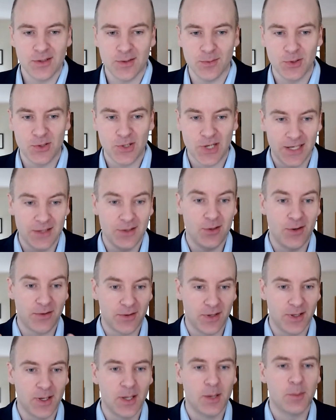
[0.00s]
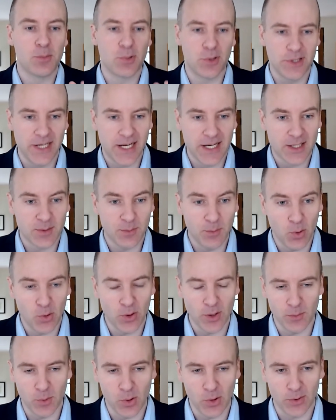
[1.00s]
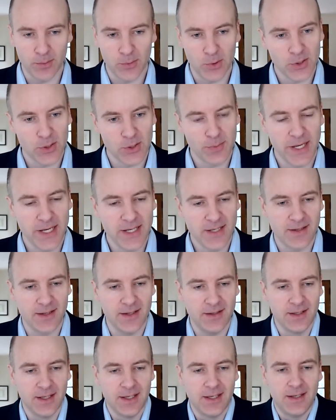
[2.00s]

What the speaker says: in which case you have to protect more and more and more space that